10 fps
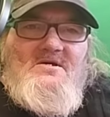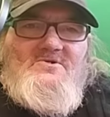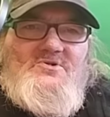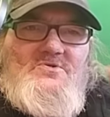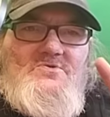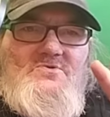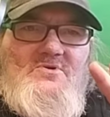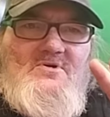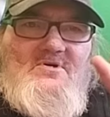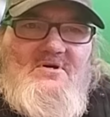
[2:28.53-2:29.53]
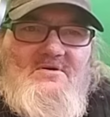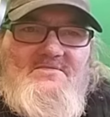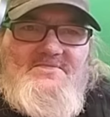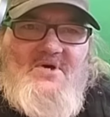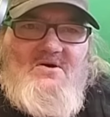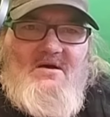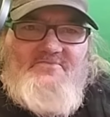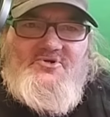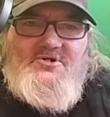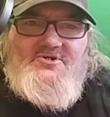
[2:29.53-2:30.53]
two of the
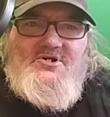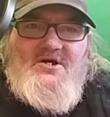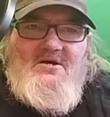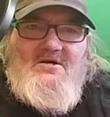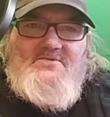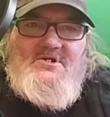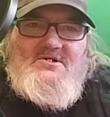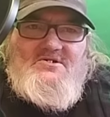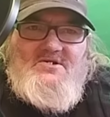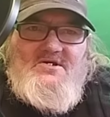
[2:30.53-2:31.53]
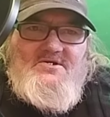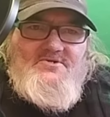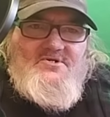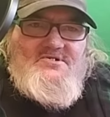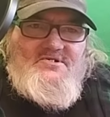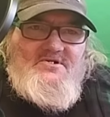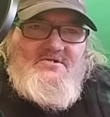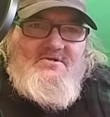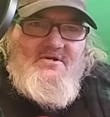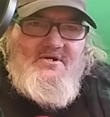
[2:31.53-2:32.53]
options you have. You could stay in your
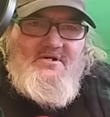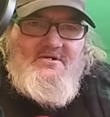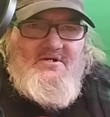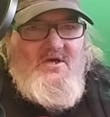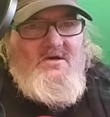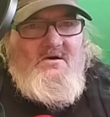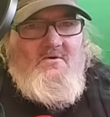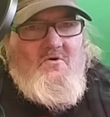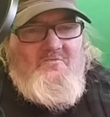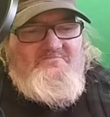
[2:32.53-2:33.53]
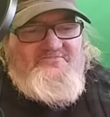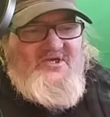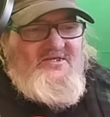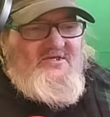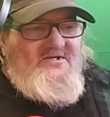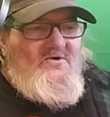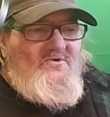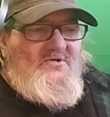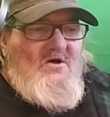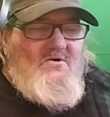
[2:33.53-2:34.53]
seat and hope that they
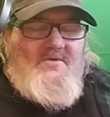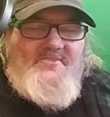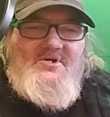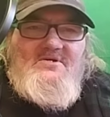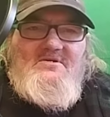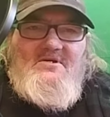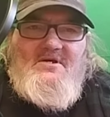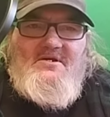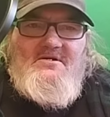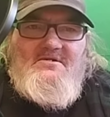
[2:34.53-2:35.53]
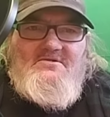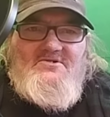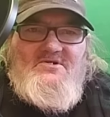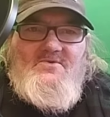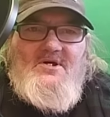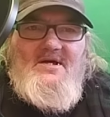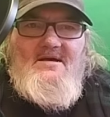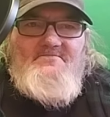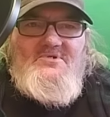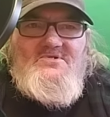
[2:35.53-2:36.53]
don't harm you and see what
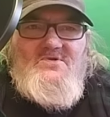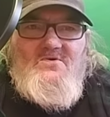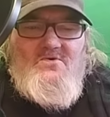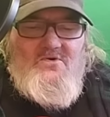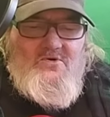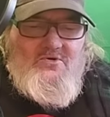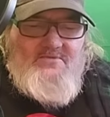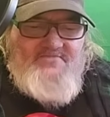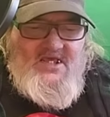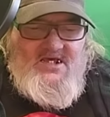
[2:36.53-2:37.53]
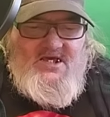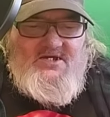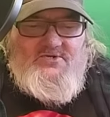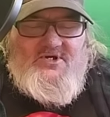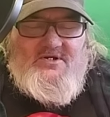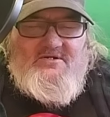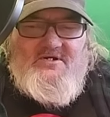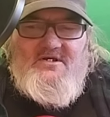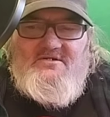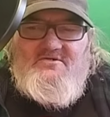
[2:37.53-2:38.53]
happens, or you can